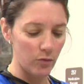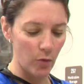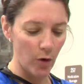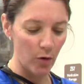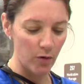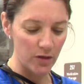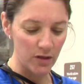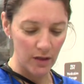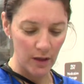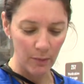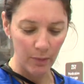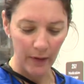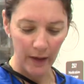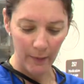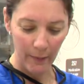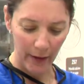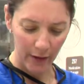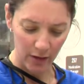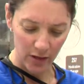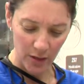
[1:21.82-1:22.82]
We always
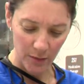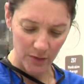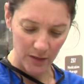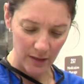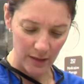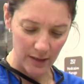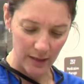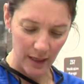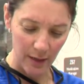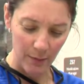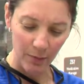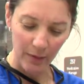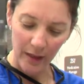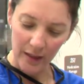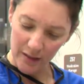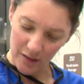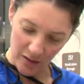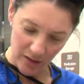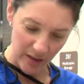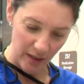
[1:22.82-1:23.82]
implant microchips in the same
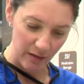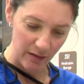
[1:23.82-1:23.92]
place.